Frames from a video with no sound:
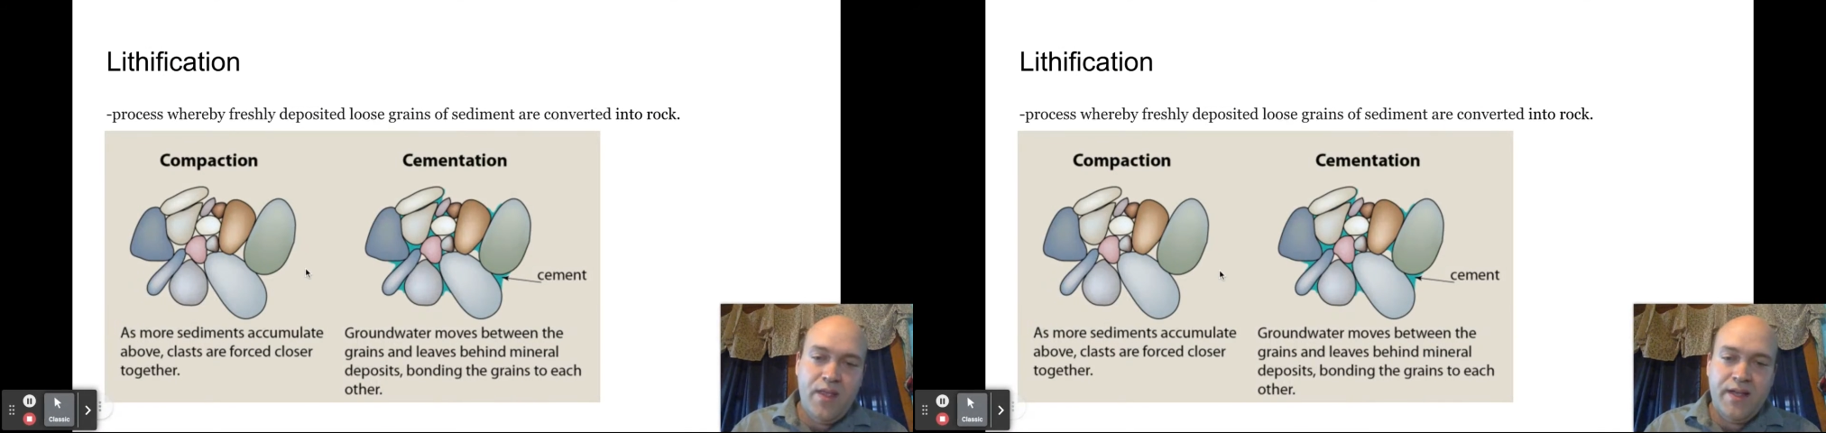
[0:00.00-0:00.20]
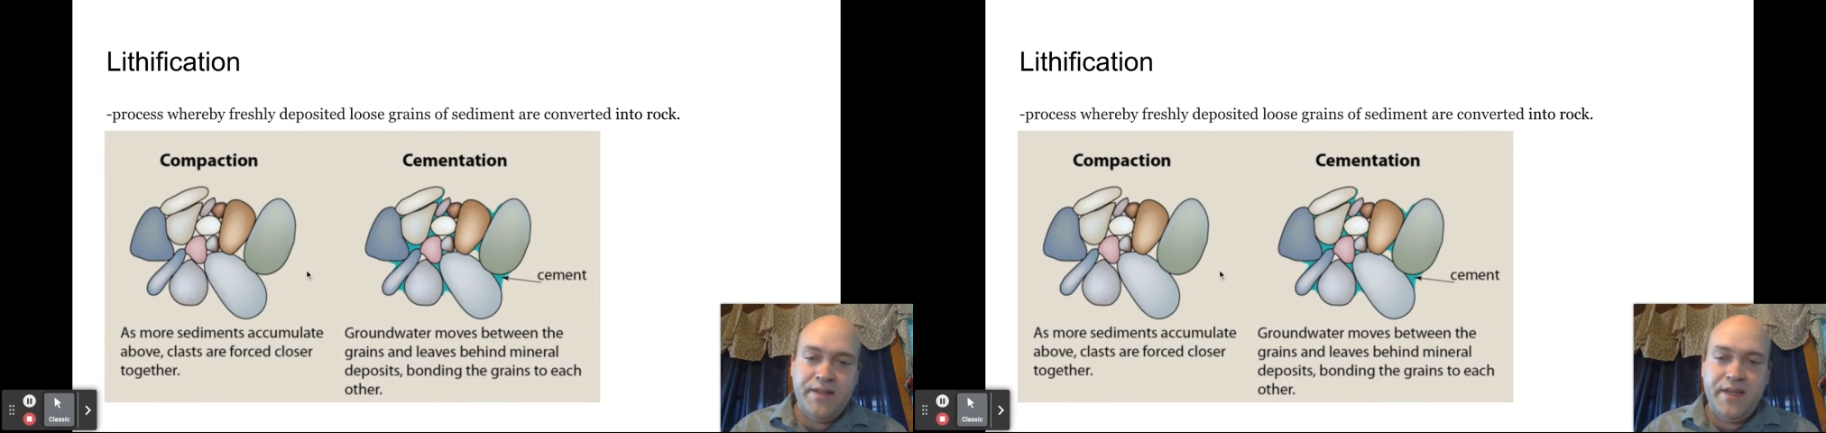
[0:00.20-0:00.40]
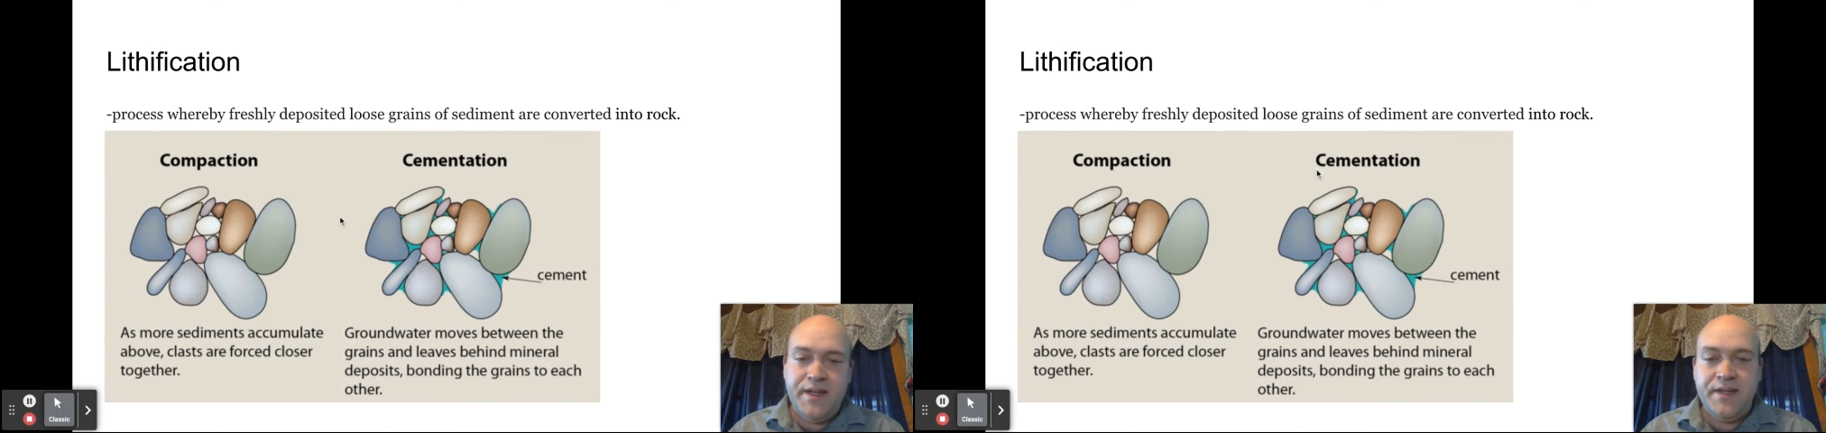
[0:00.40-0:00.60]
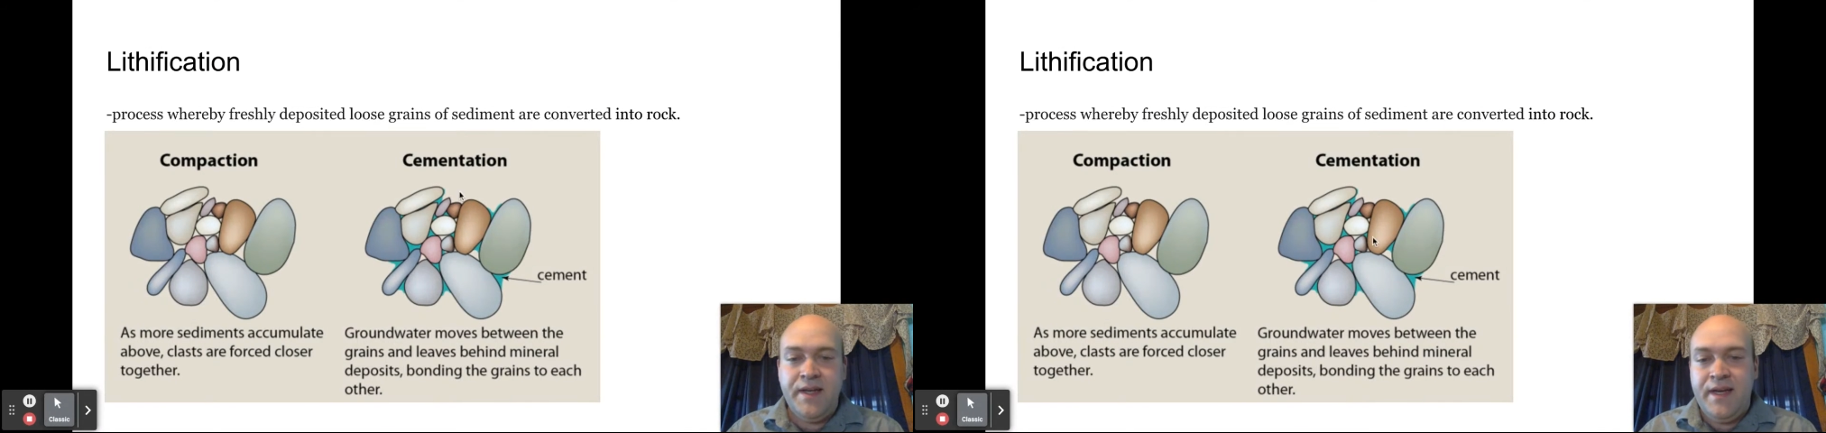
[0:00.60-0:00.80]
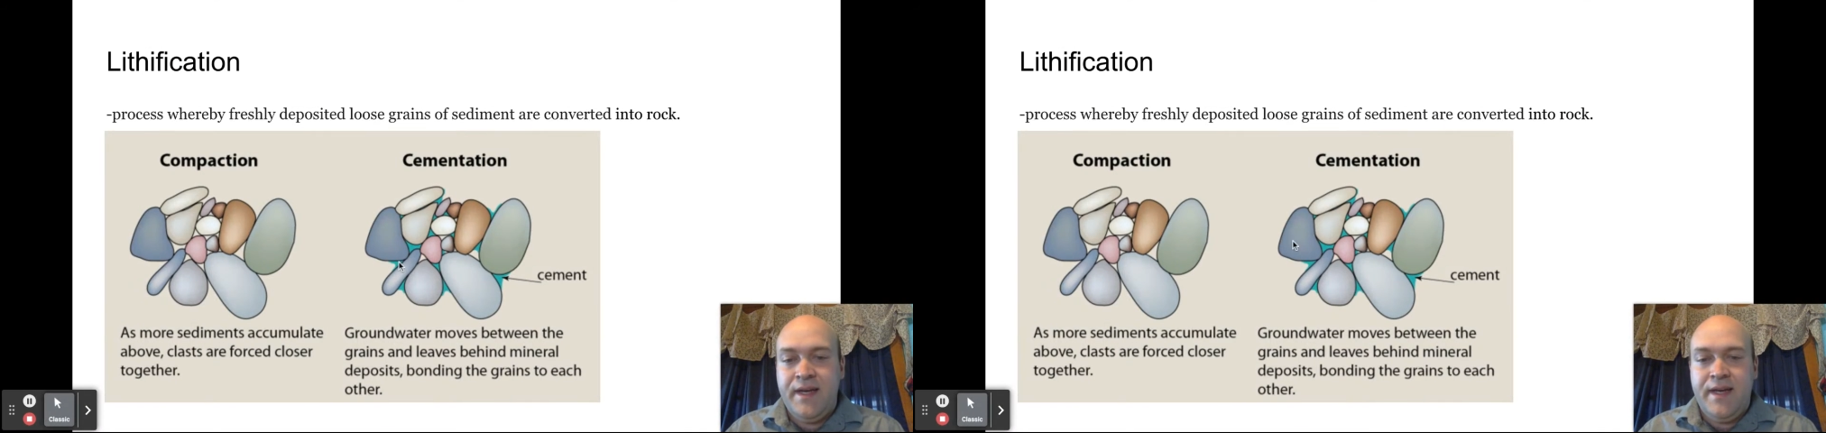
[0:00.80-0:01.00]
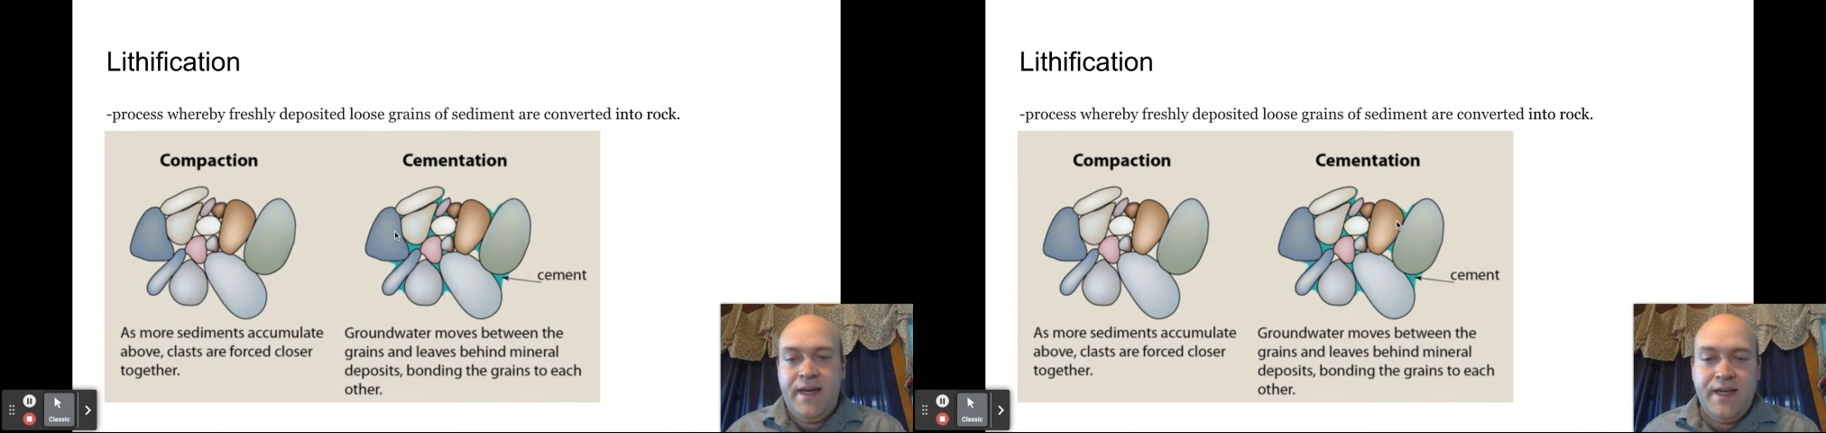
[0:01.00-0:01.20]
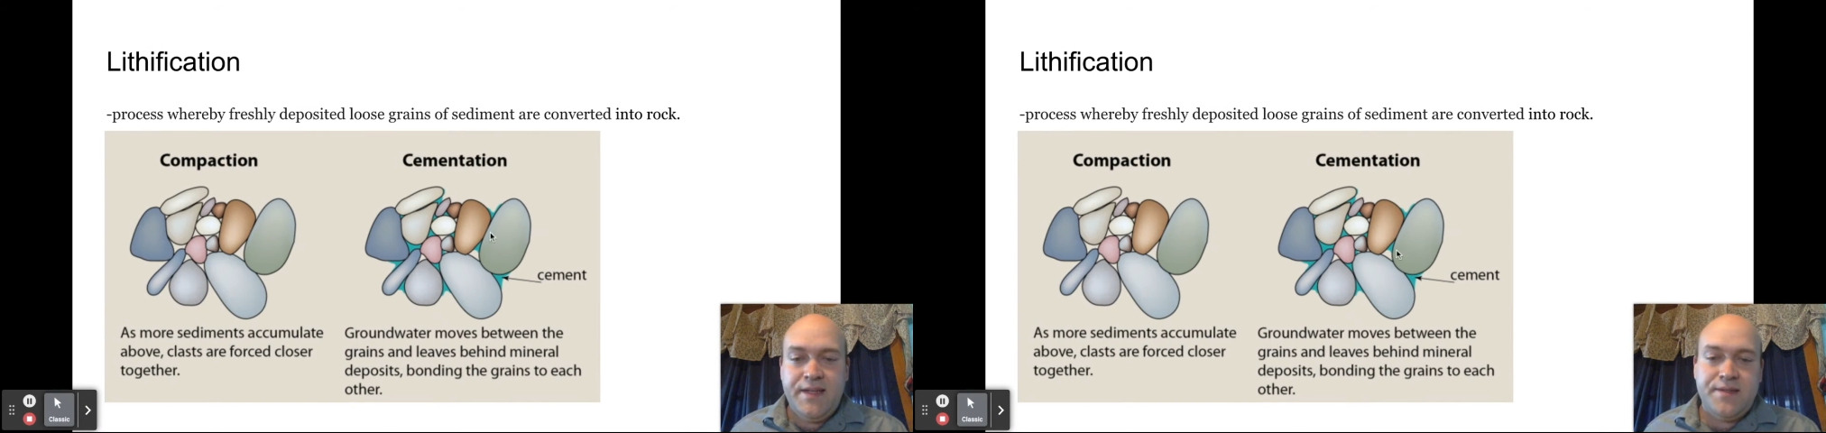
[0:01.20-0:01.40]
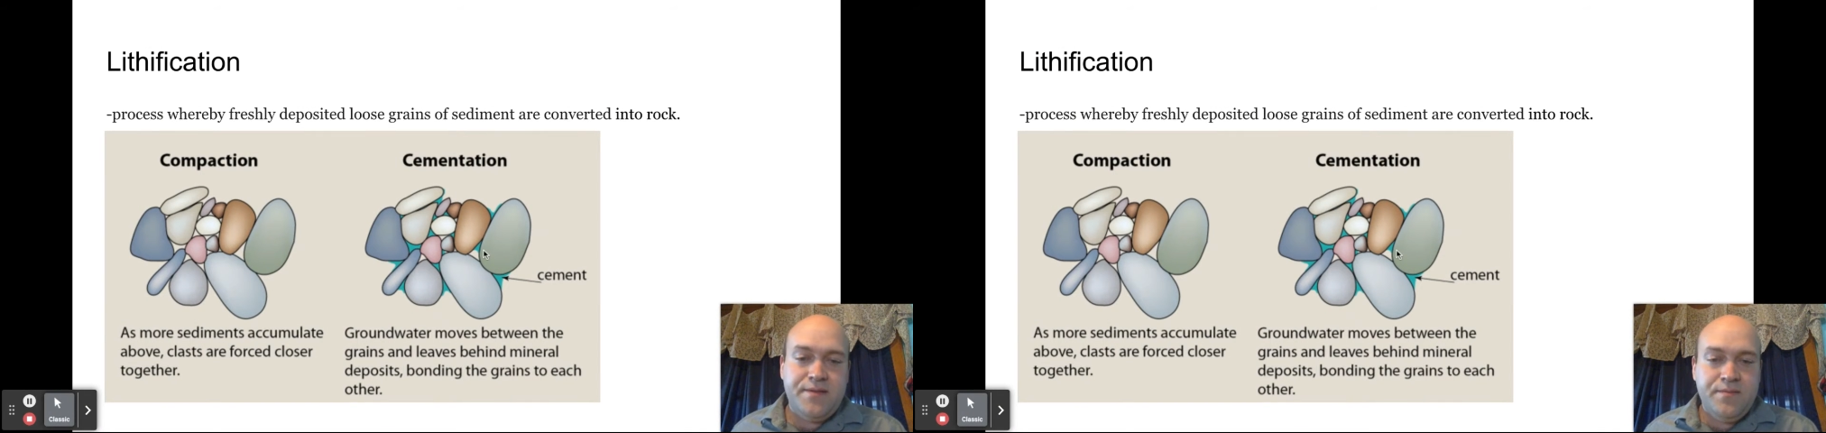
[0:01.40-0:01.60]
And then,
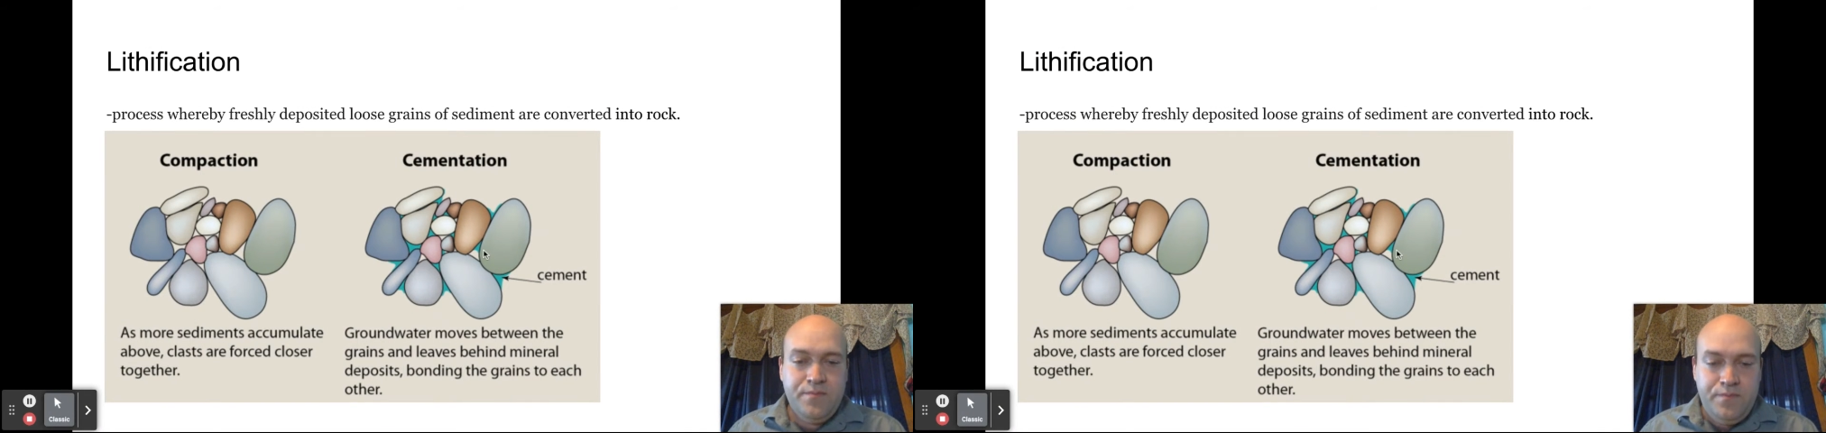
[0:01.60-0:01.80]
as